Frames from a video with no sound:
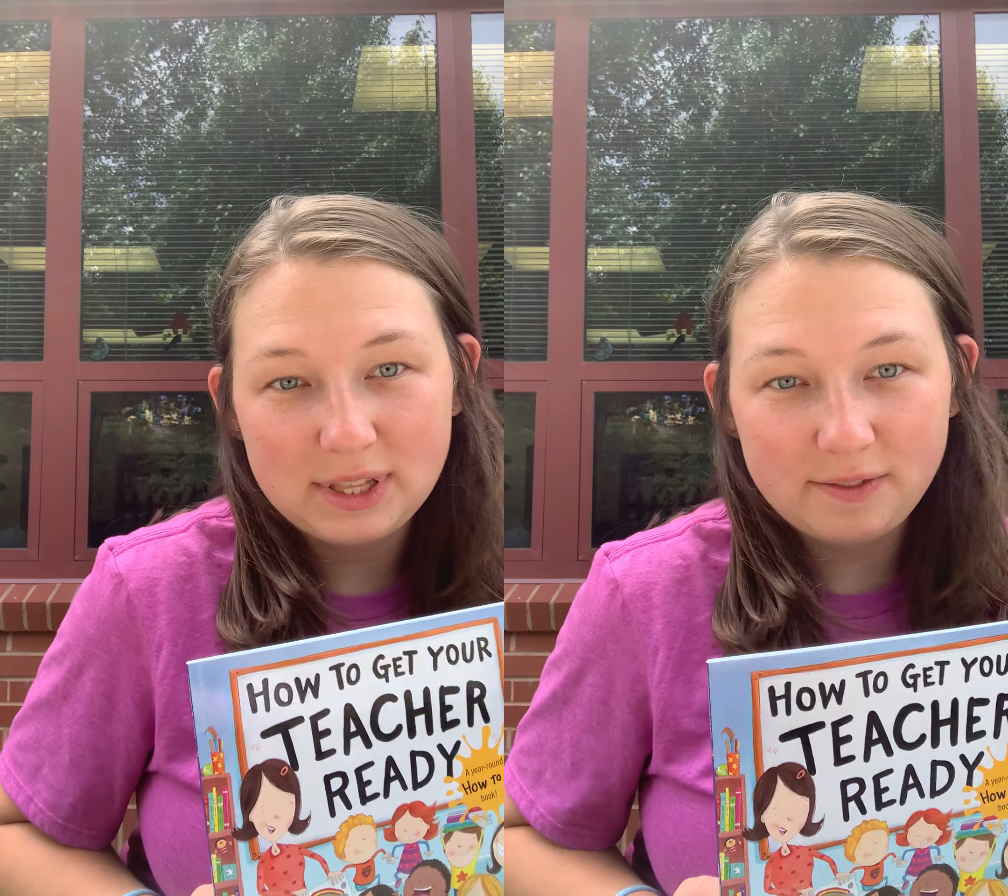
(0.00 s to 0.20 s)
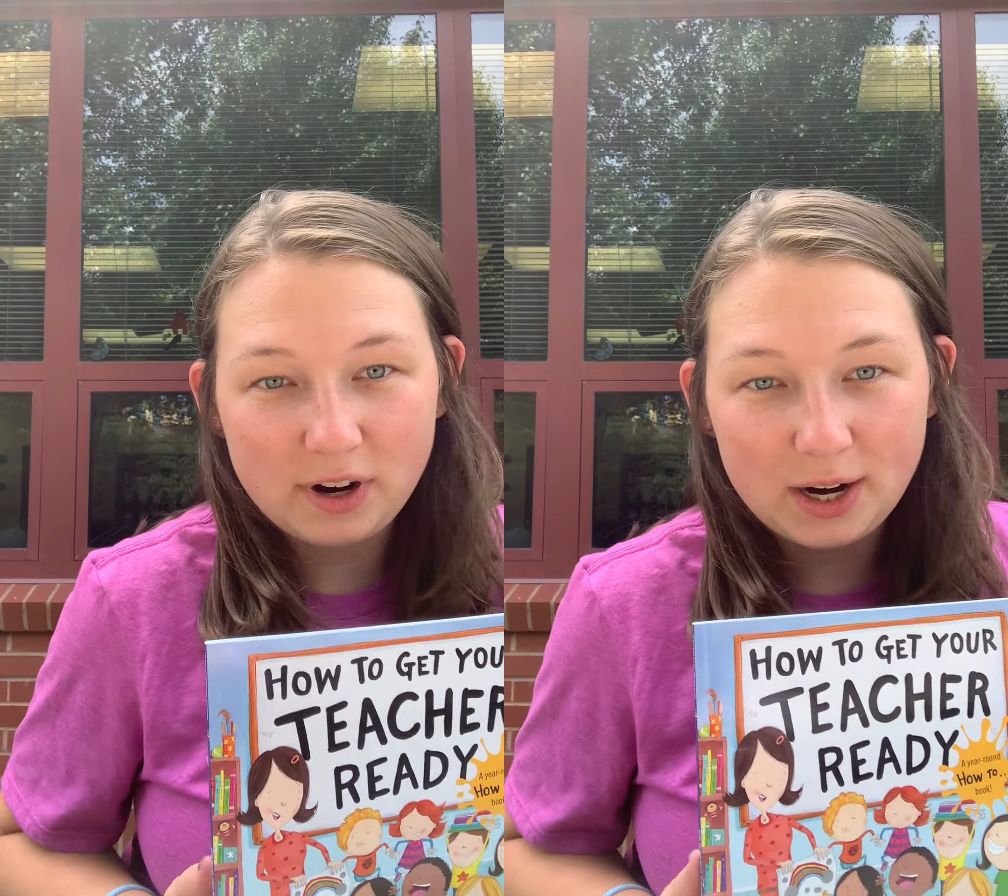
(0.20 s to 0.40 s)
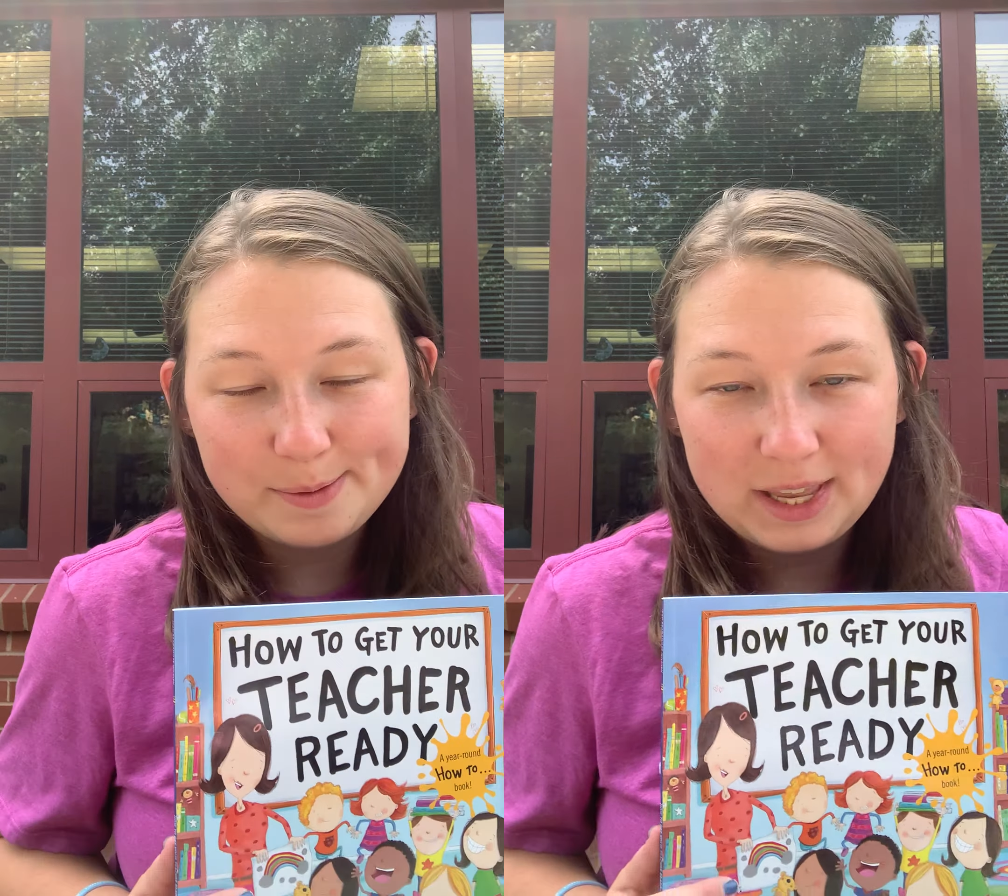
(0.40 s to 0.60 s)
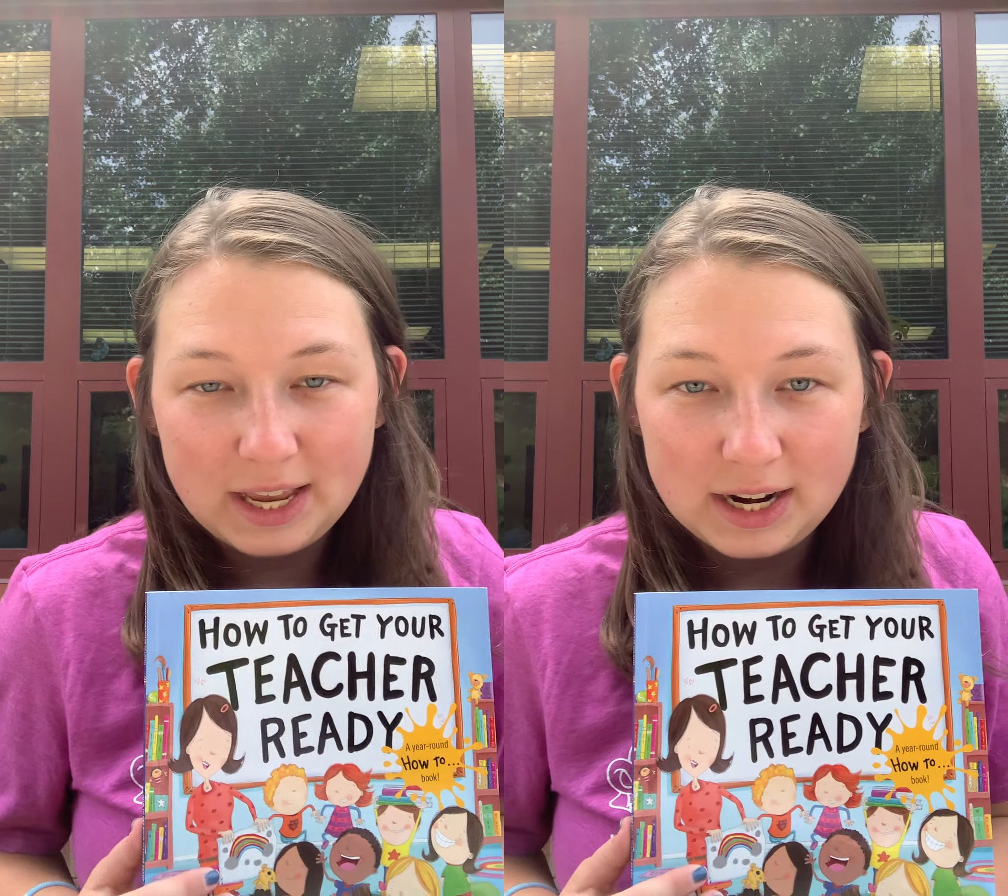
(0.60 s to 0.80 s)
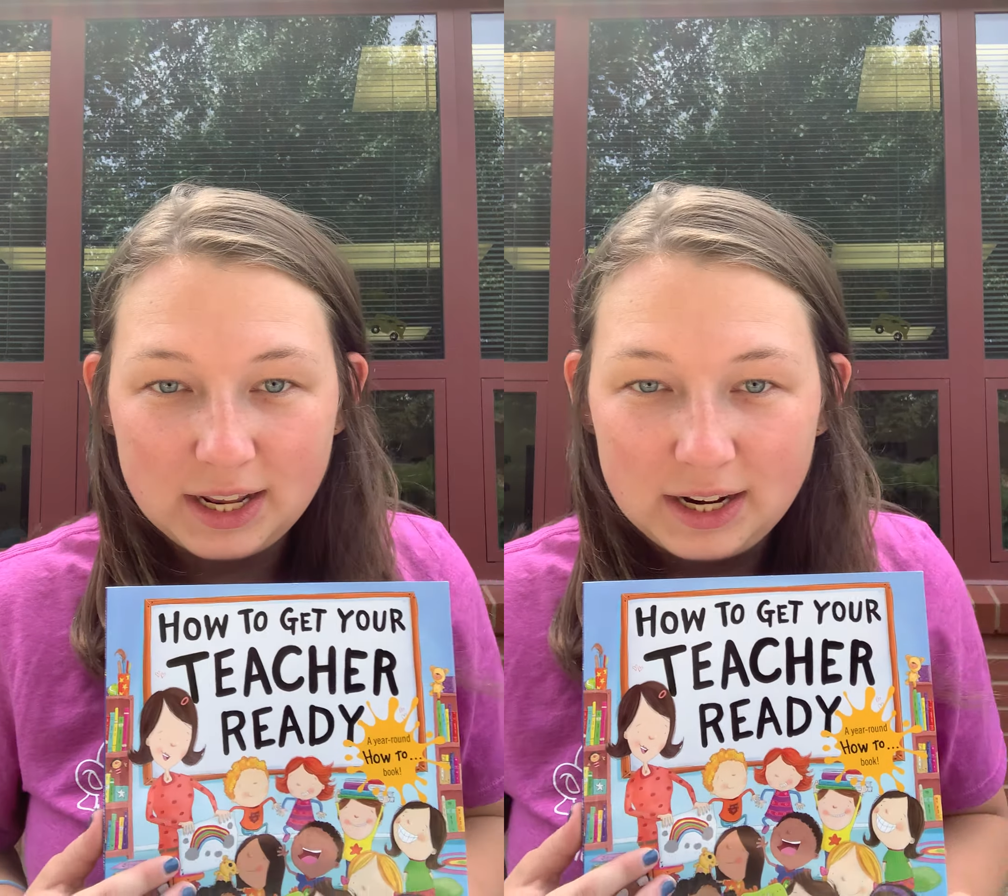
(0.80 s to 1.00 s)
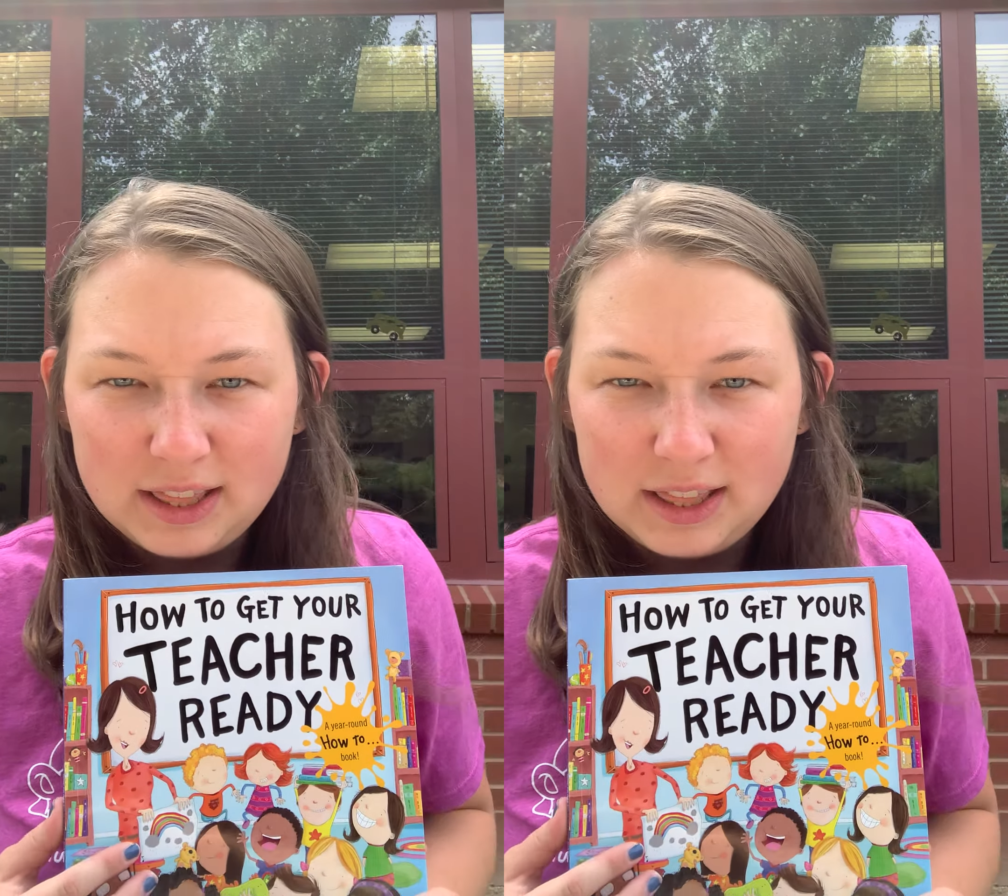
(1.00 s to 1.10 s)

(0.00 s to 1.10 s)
at the very beginning,